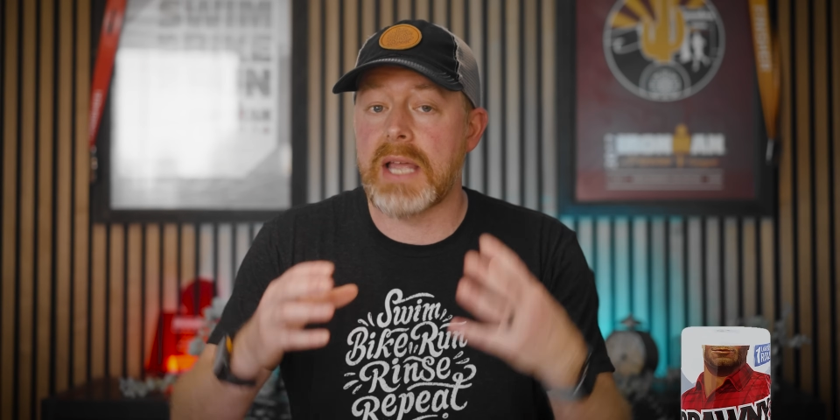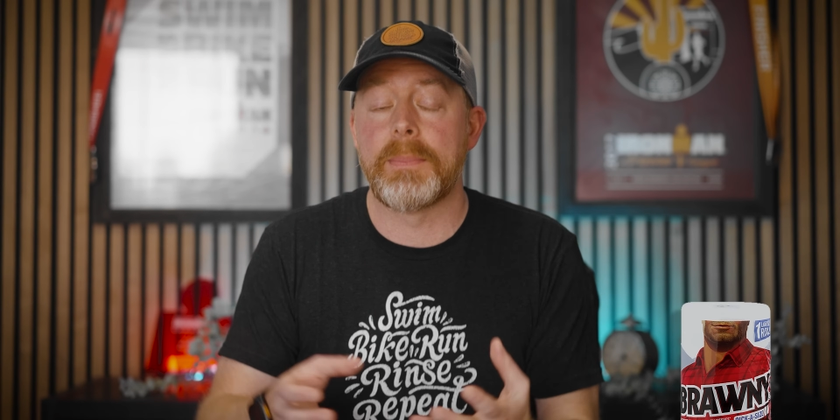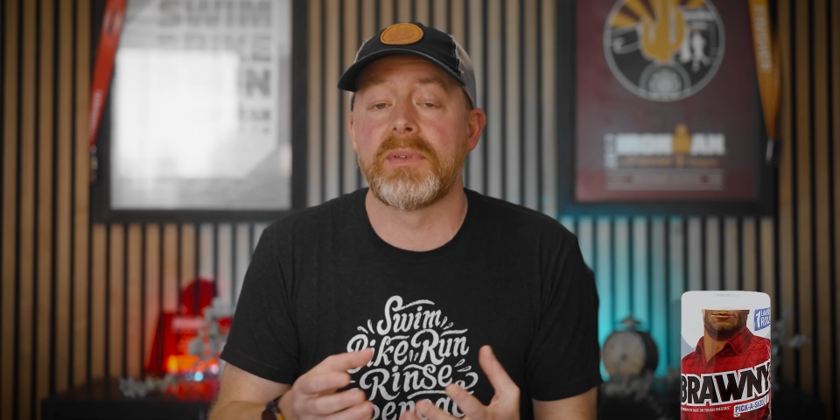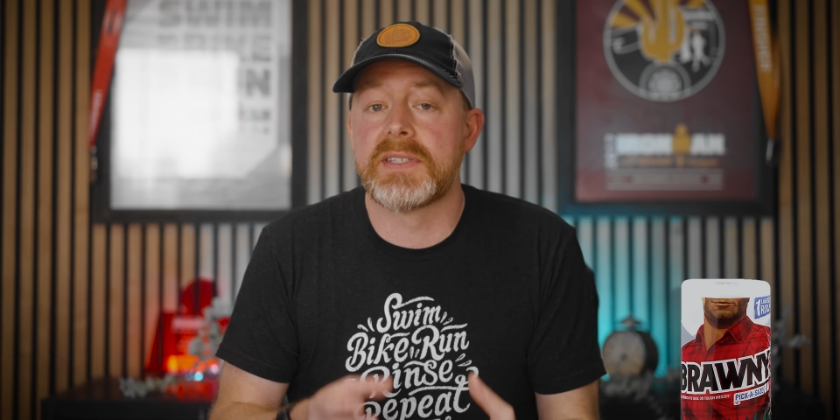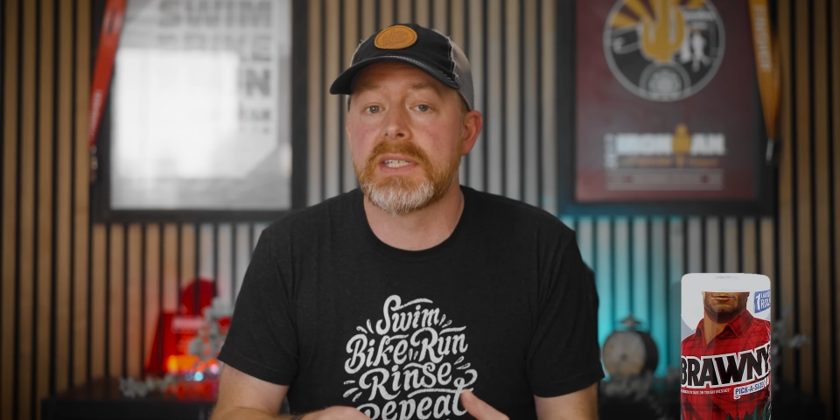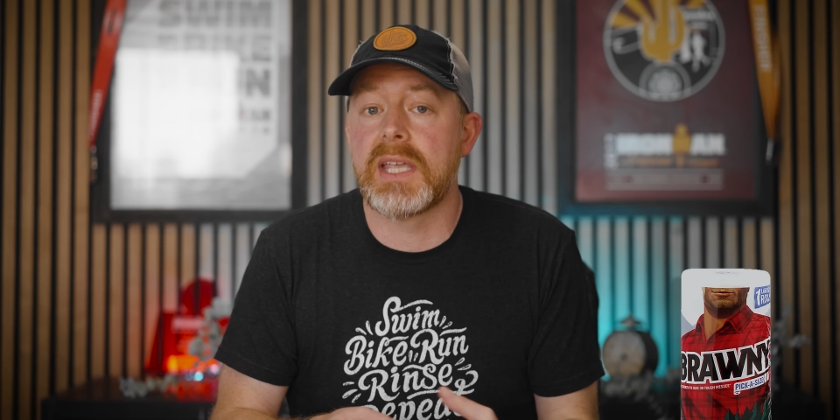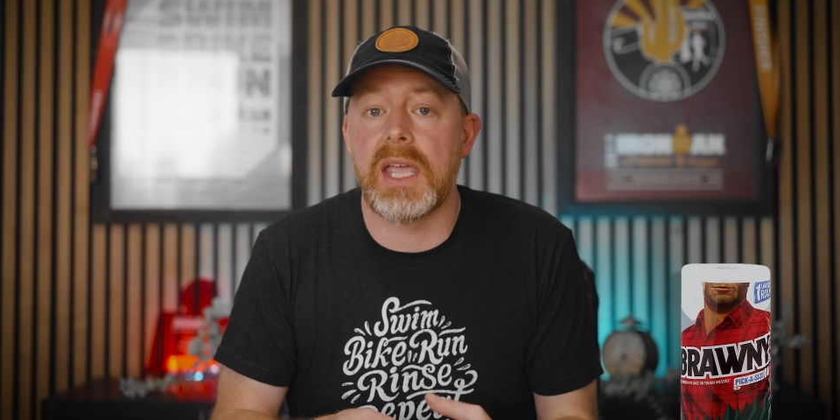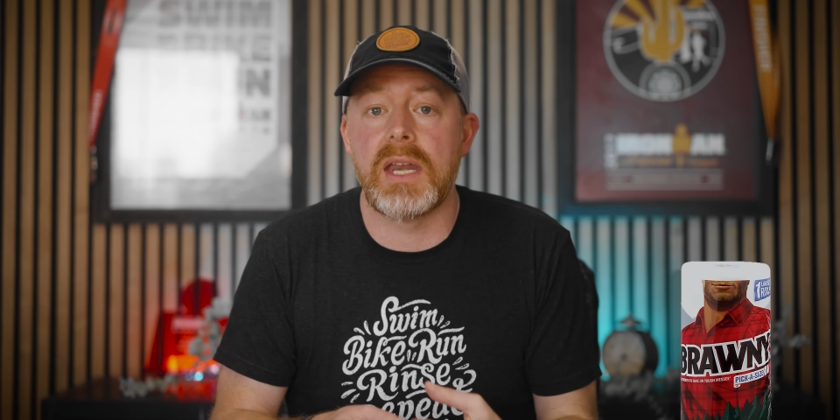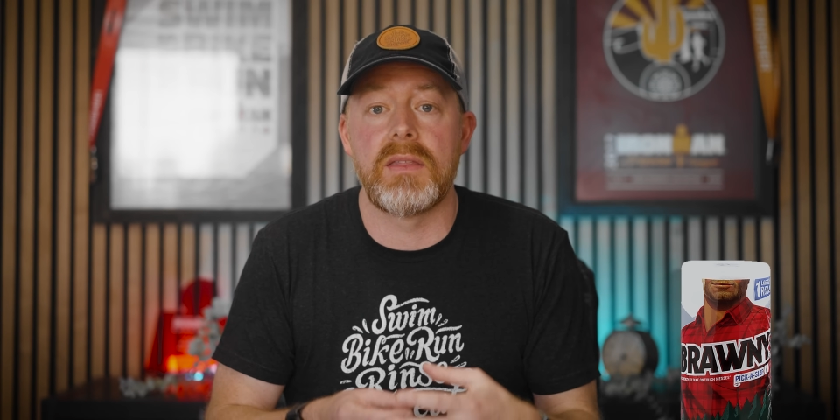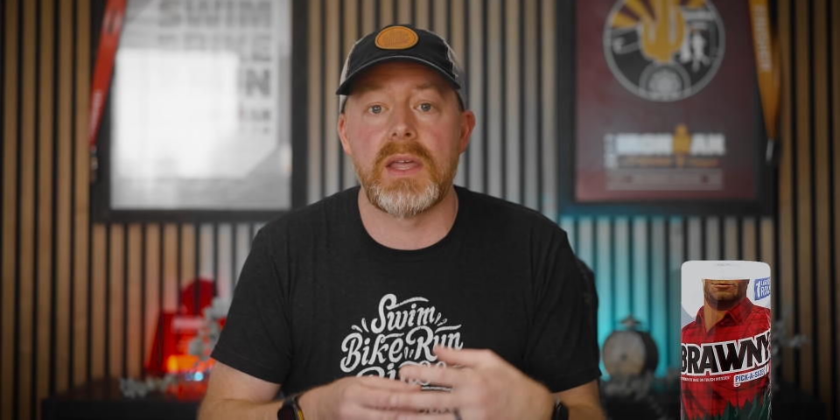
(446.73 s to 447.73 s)
type of
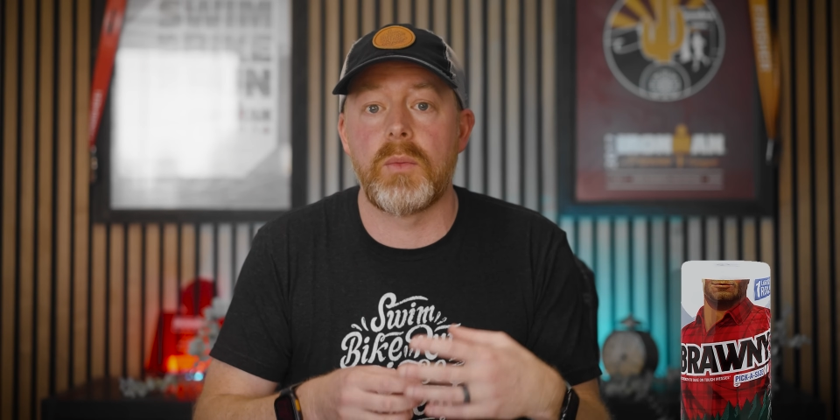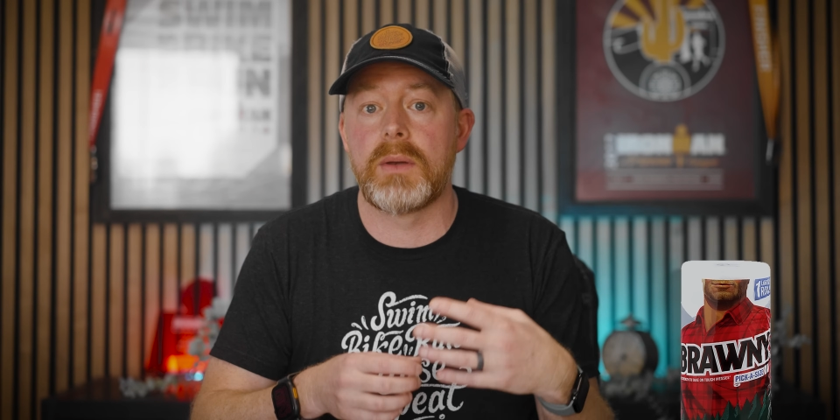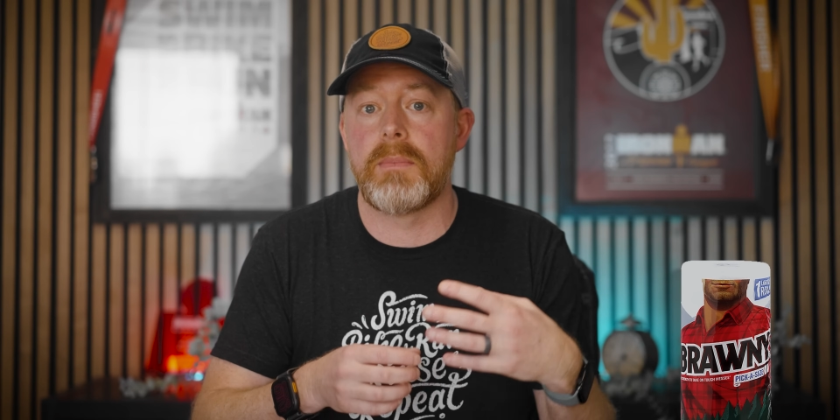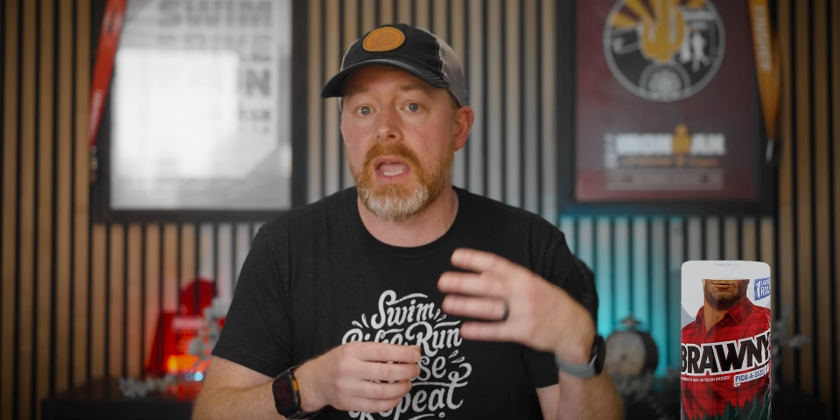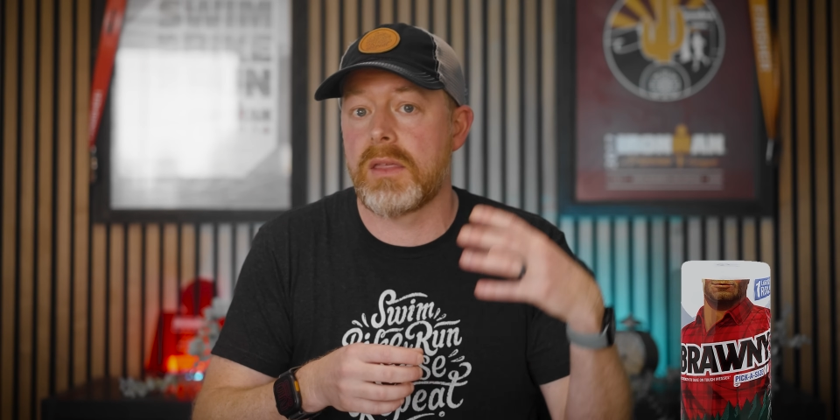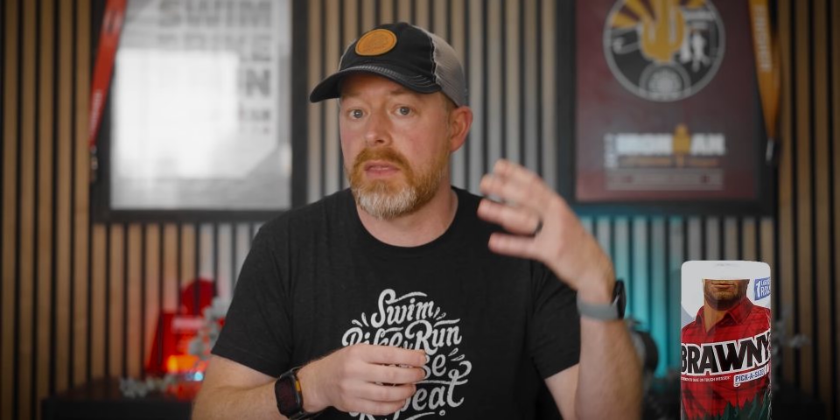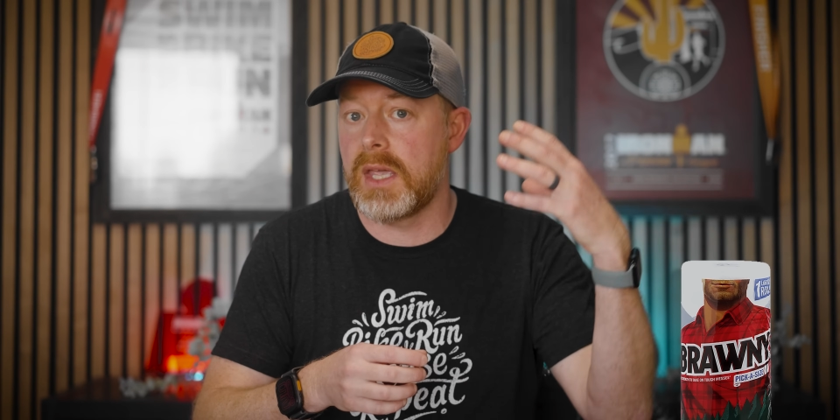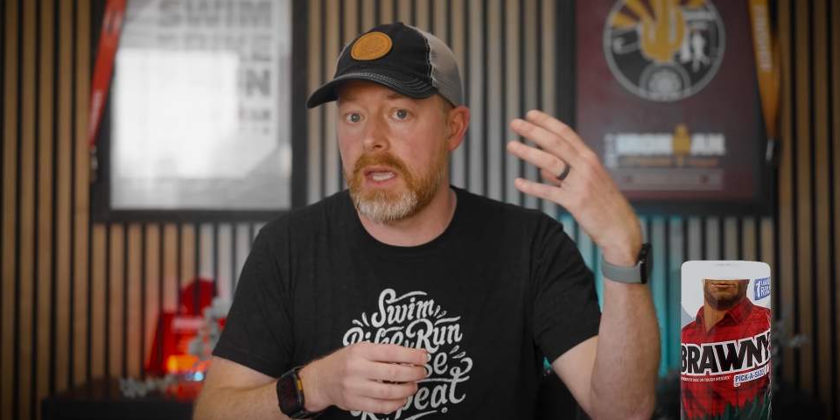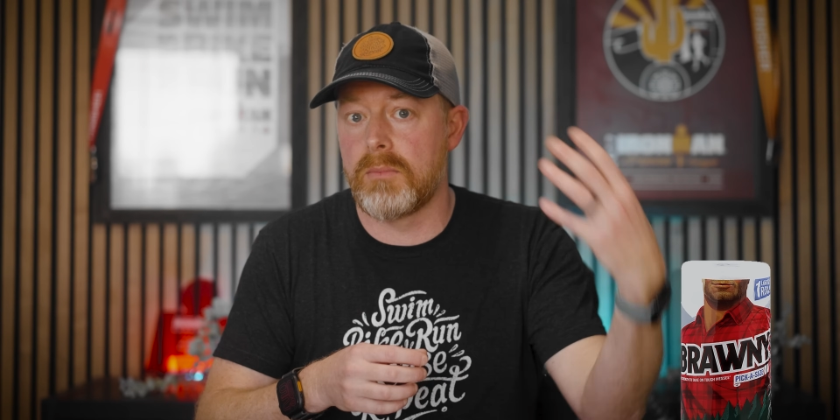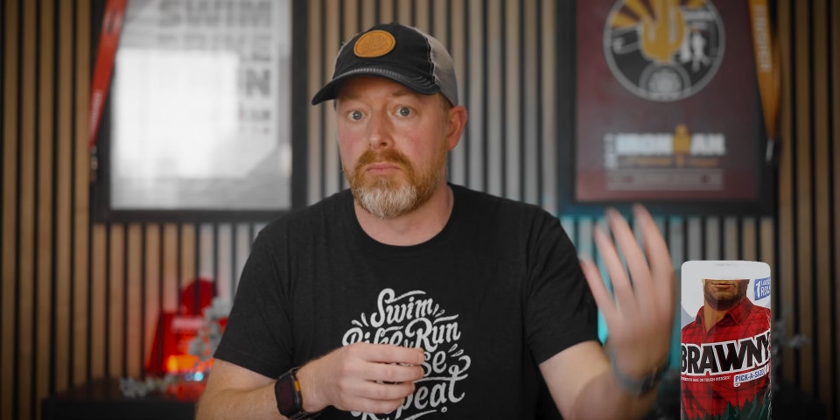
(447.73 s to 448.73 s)
skin that would make the